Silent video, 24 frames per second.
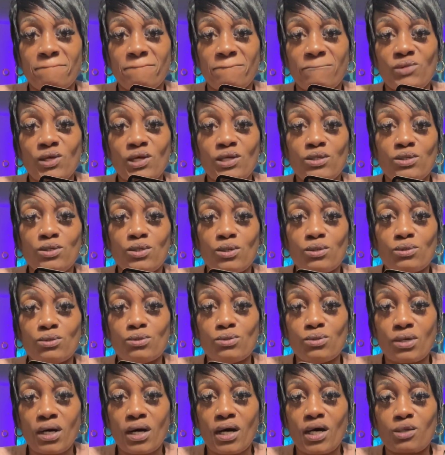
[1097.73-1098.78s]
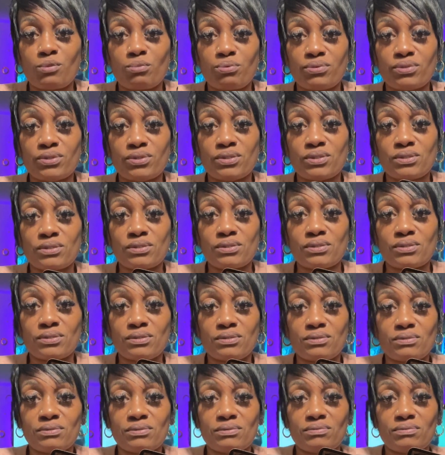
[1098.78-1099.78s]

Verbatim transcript: they know you the High Priestess.